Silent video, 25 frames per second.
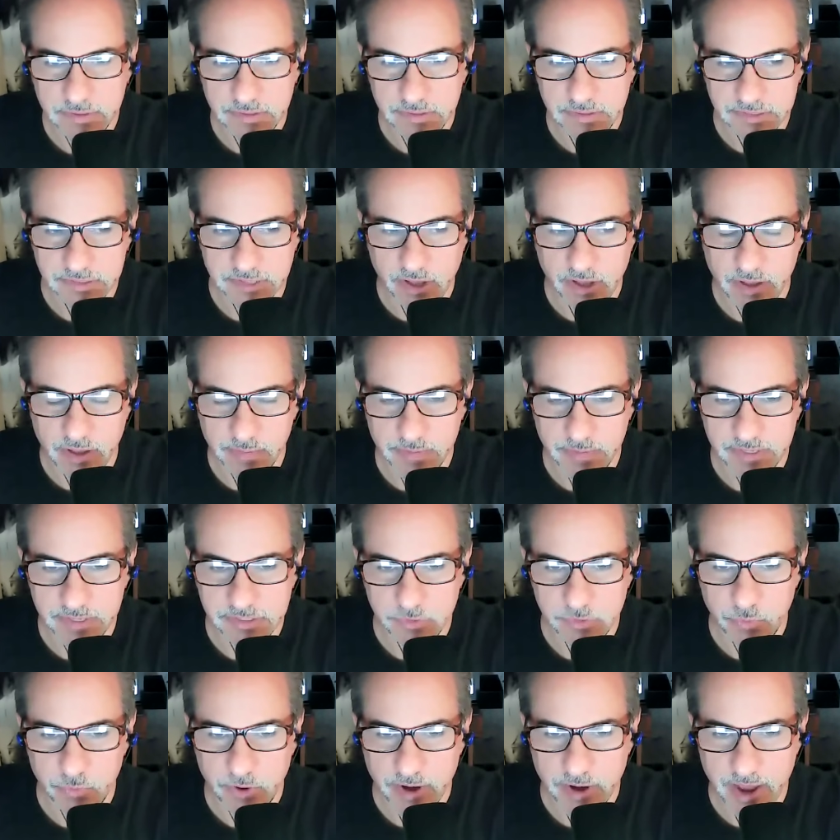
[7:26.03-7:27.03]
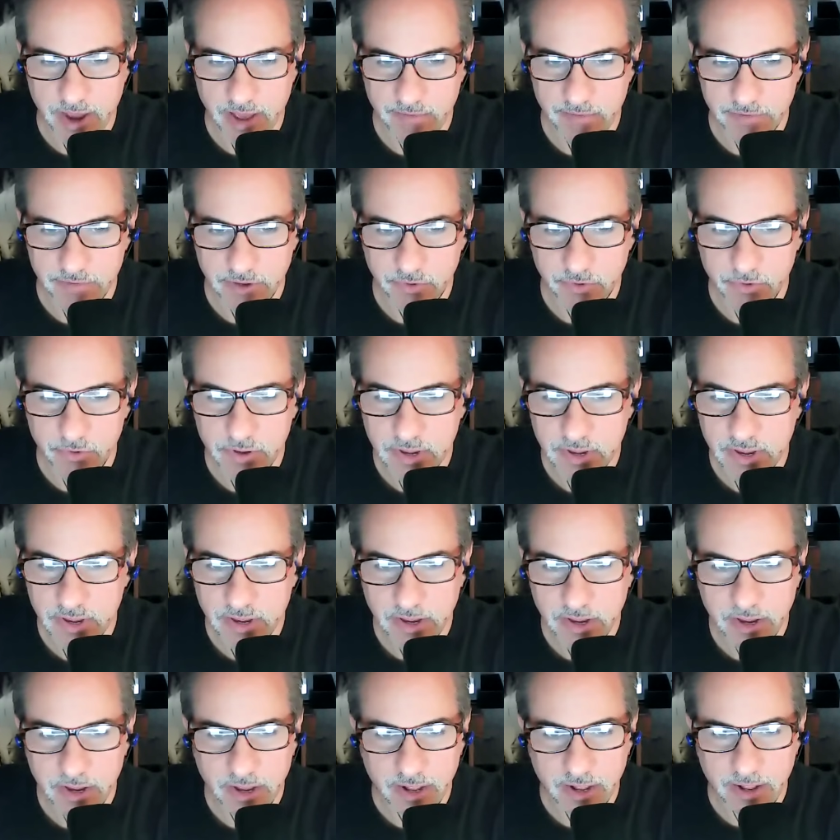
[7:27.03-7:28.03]
the Zombies or what have you.
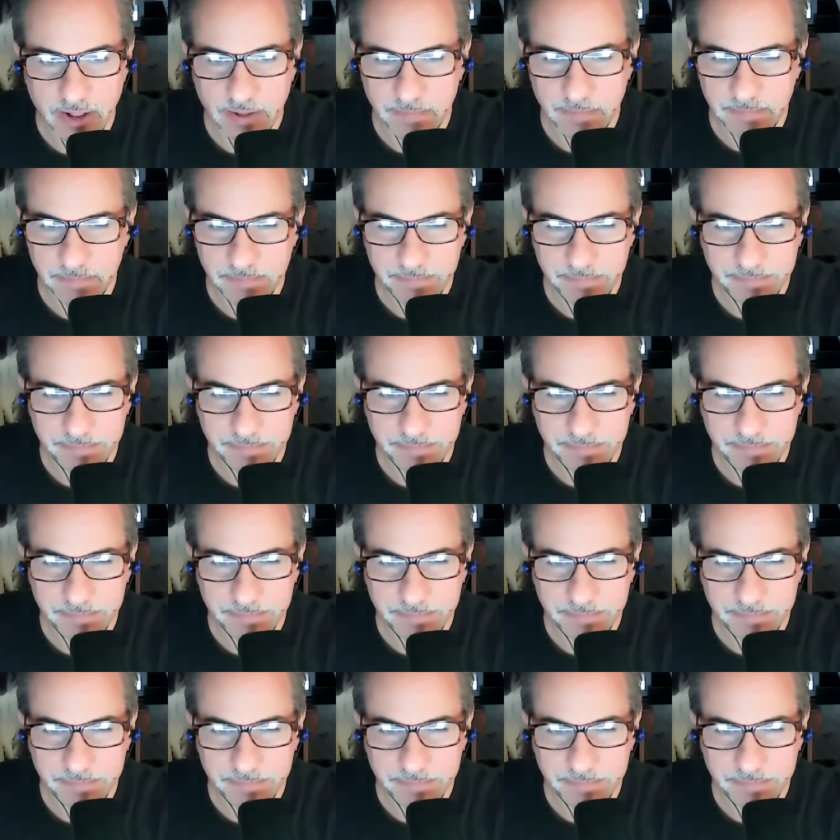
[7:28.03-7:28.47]
I